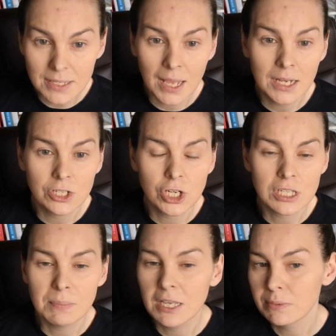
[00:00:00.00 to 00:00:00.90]
and it
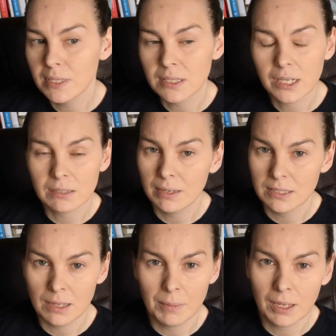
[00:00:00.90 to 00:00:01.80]
just makes me sick to my
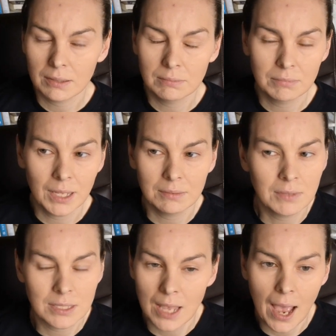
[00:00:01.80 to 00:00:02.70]
stomach that
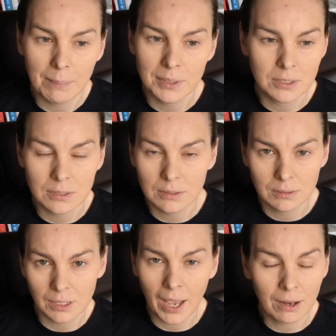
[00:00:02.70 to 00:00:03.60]
this happened
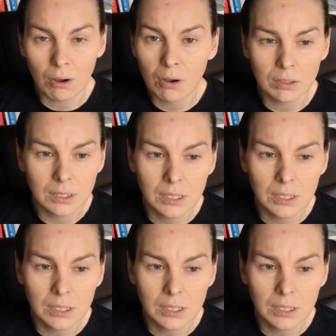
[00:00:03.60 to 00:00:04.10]
at all.